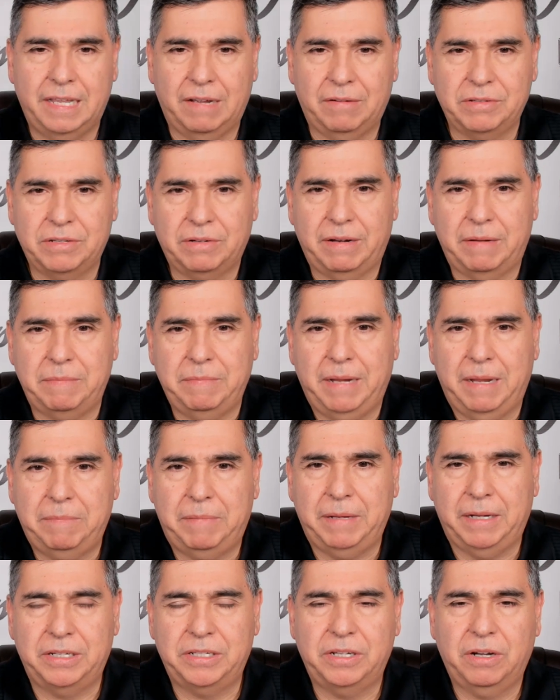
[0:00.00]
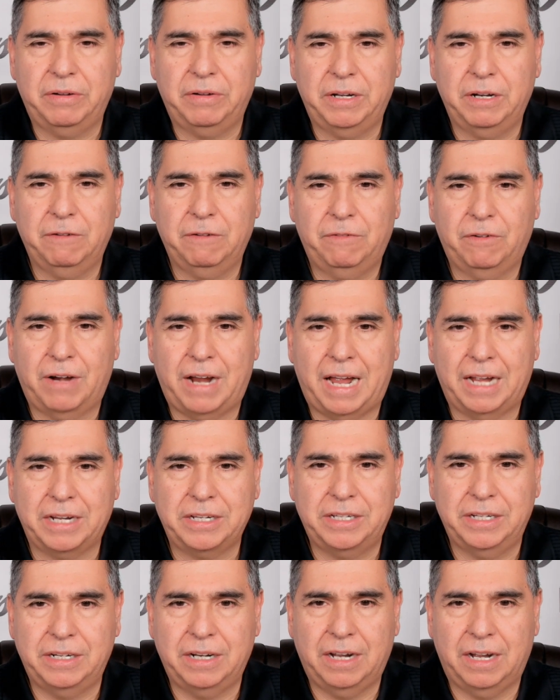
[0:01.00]
was our NBA Pick Show here for
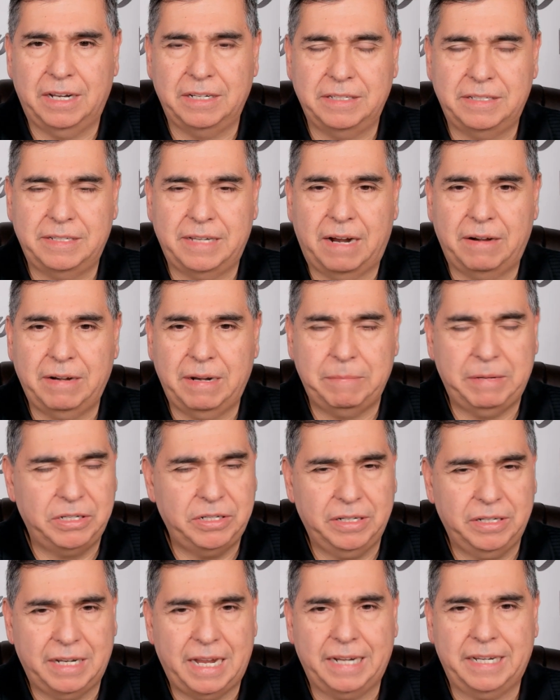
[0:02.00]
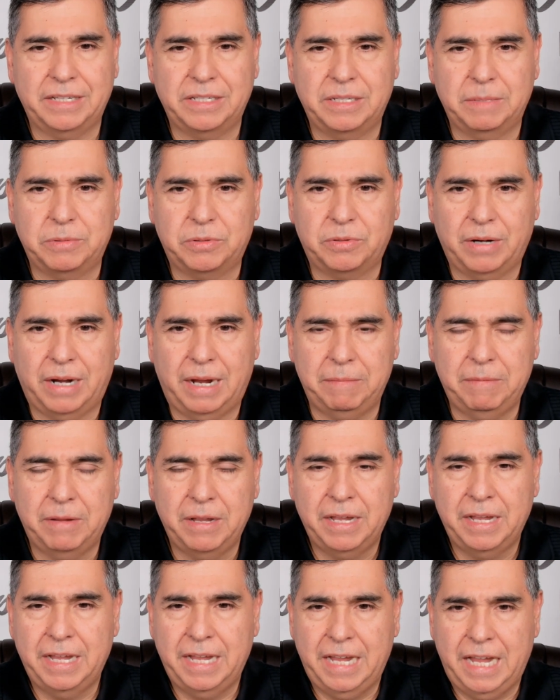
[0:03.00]
action on Saturday. Make sure you like and subscribe
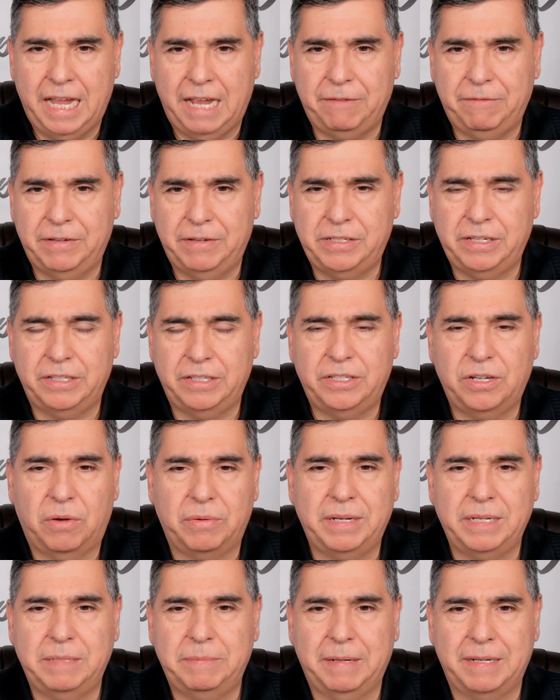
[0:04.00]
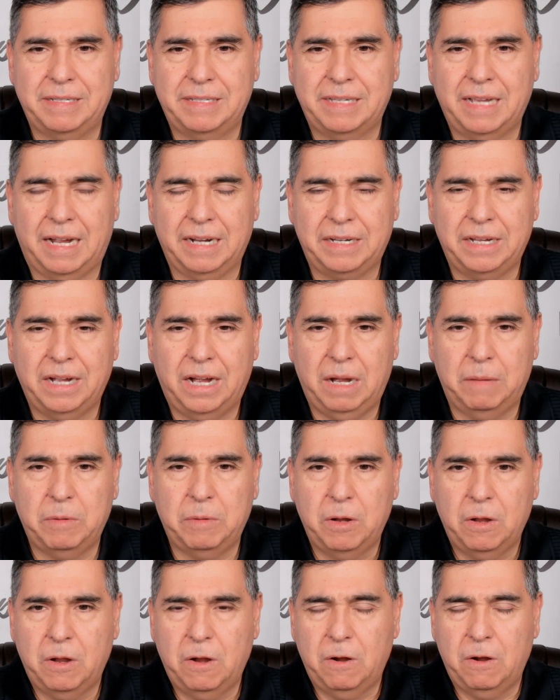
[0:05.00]
and visit tonyspicks.com
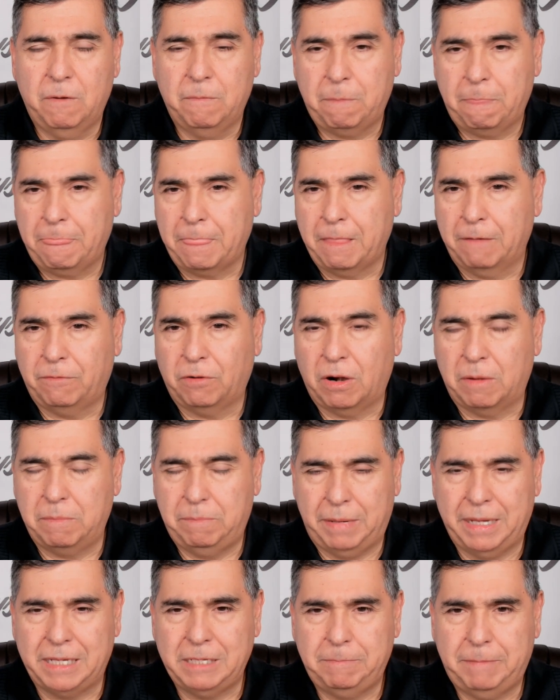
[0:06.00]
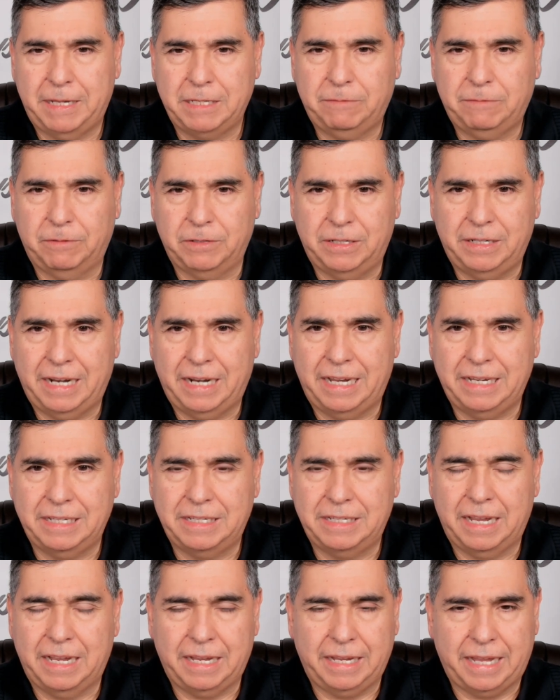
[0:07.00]
for our best bets for today's
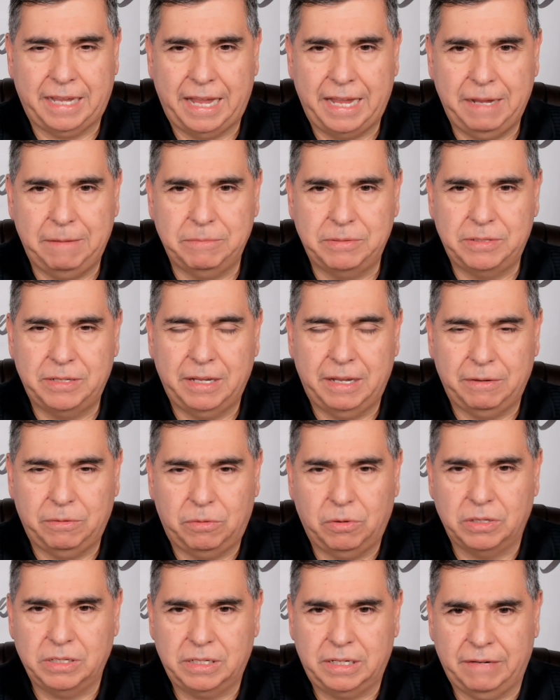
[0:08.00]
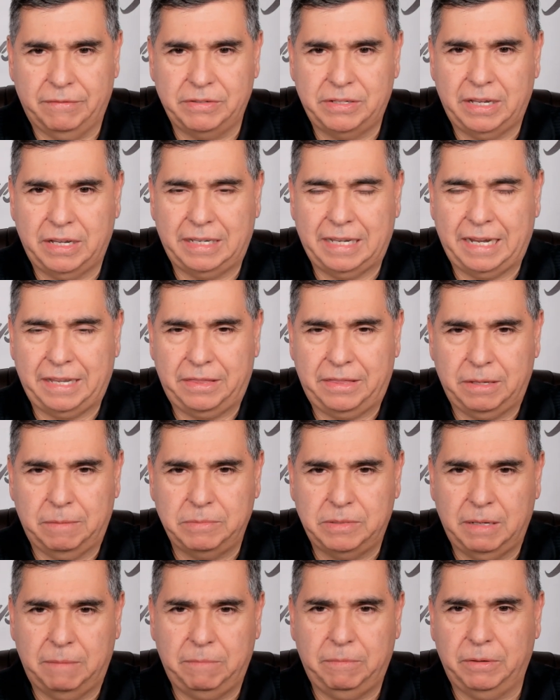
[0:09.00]
games. And of course, give us that like,
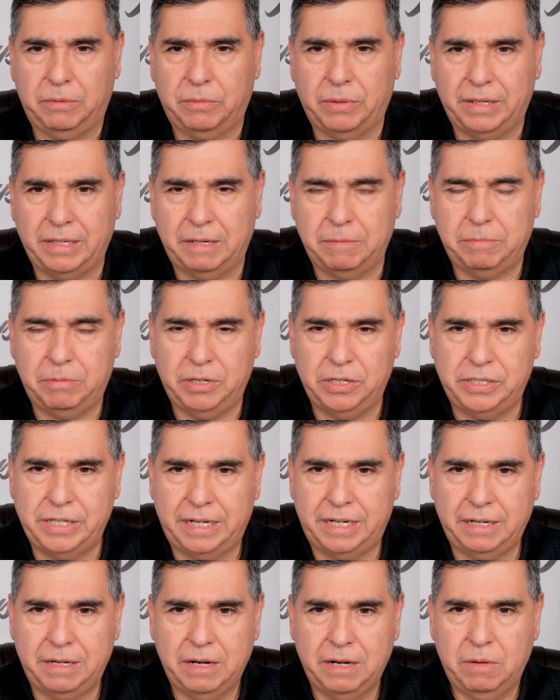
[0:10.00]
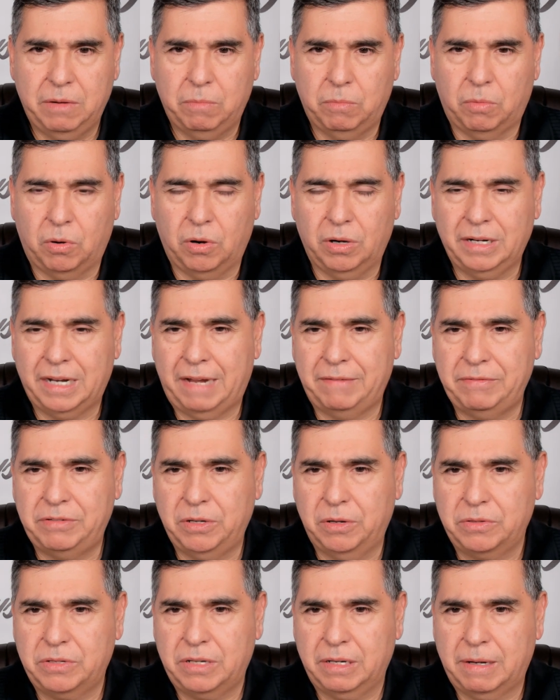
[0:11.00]
thumbs up. We greatly appreciate it. More live
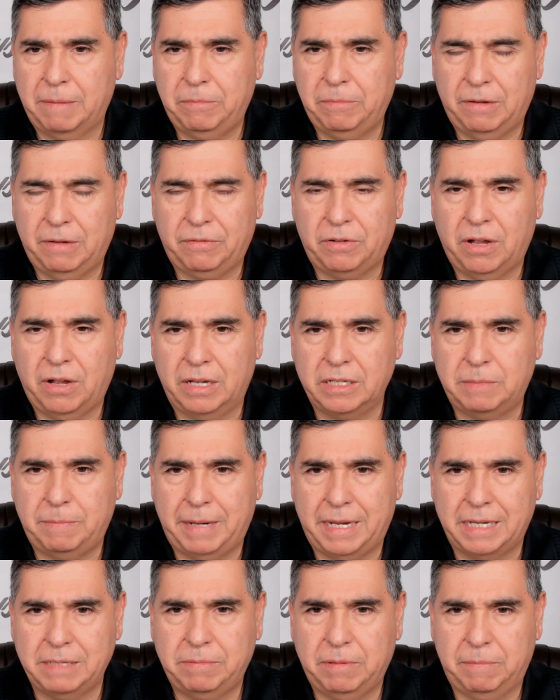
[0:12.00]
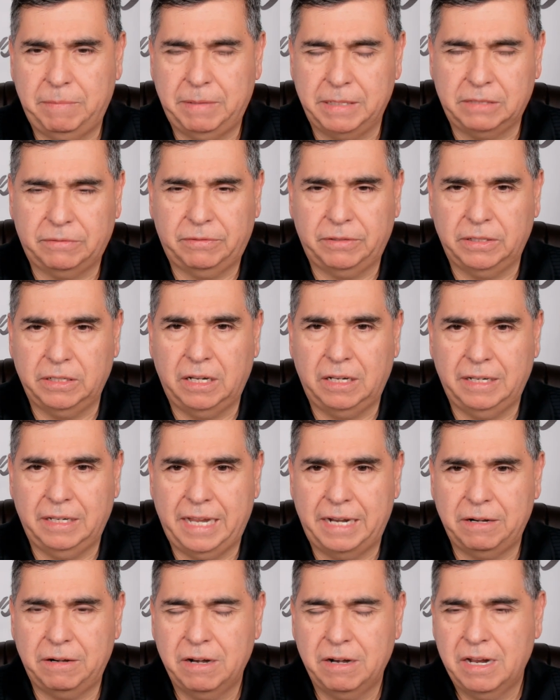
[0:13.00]
shows coming up. We'll have college basketball picks for you a little
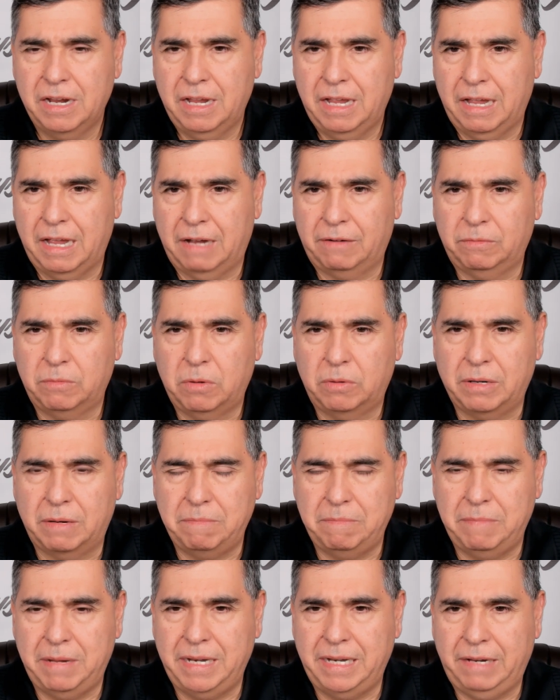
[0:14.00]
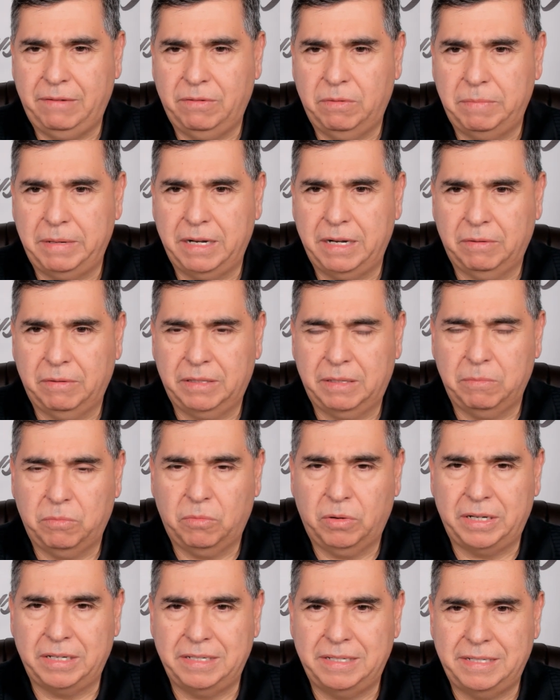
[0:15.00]
later. Uh, Ramon and Mindy will be here with the
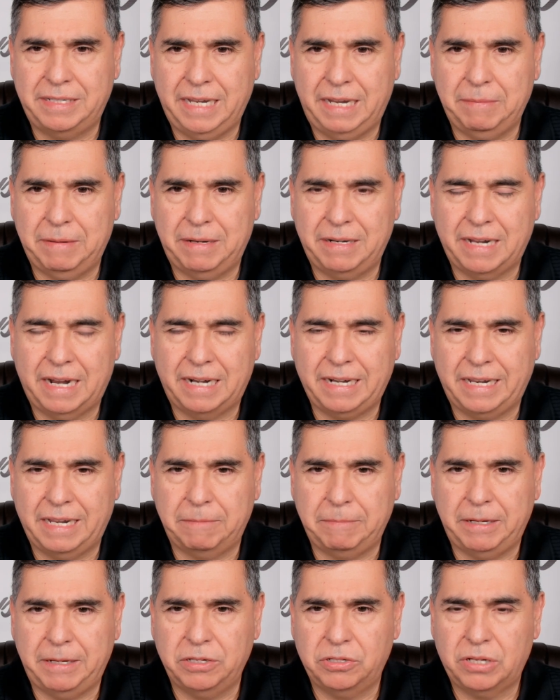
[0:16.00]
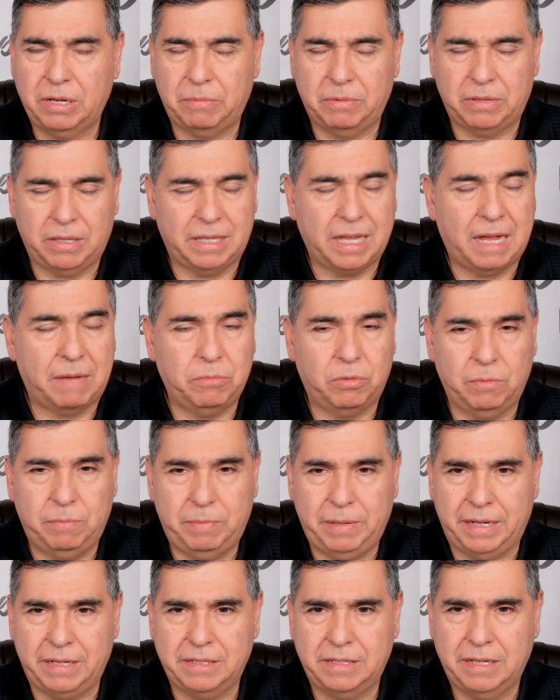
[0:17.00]
morning steam at 9 a.m. Eastern with a lot more
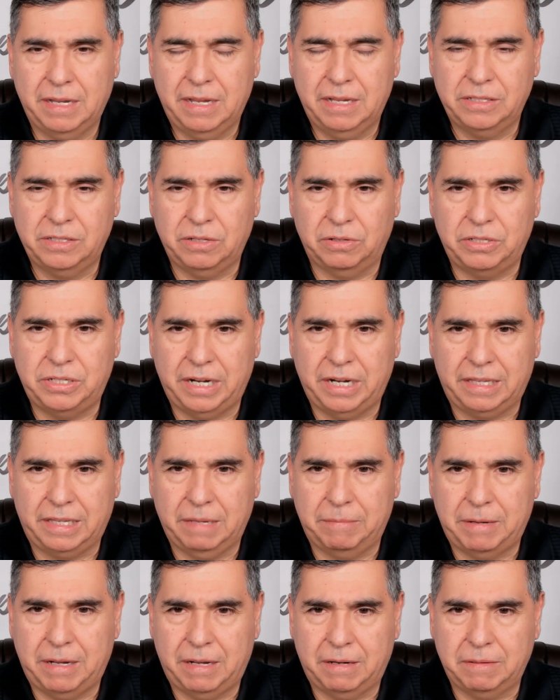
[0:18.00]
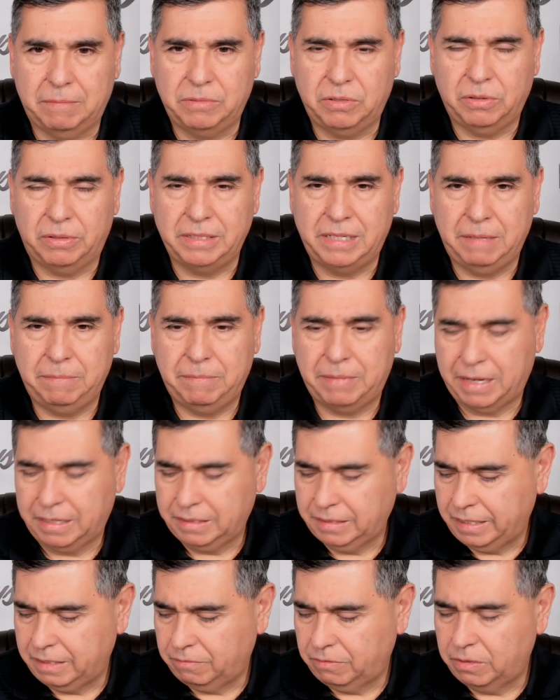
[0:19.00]
picks. So check them out. I'm Tony T. Back
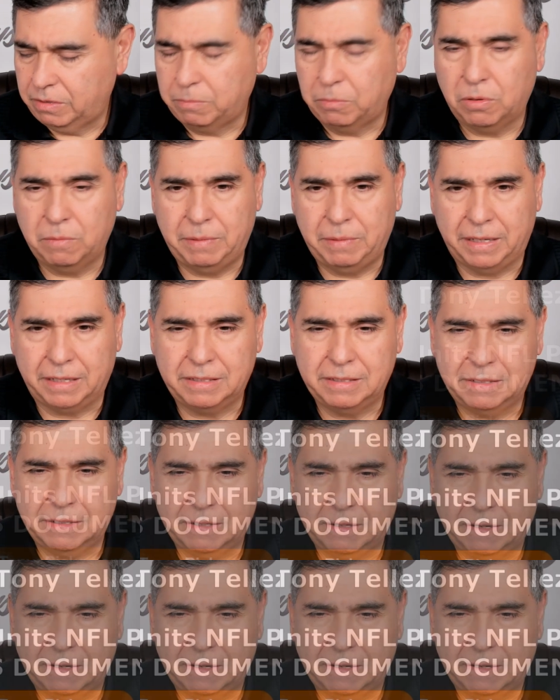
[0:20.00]
later with more picks.